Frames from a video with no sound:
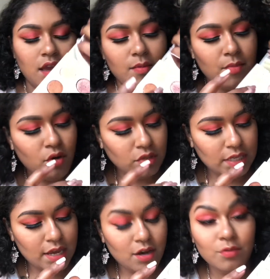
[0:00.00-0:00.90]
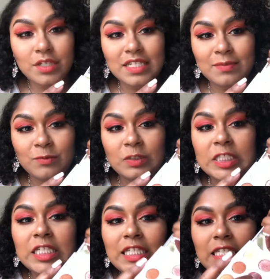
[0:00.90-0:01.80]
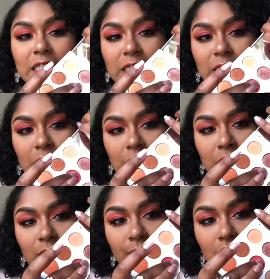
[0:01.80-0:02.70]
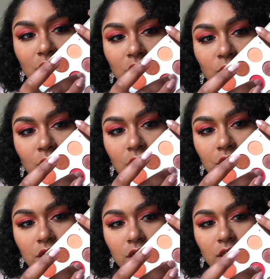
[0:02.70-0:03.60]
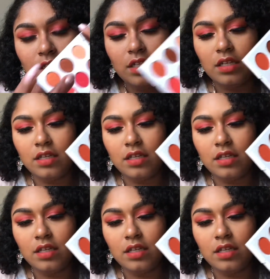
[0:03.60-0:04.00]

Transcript: Motel, which I'm really excited about swatching.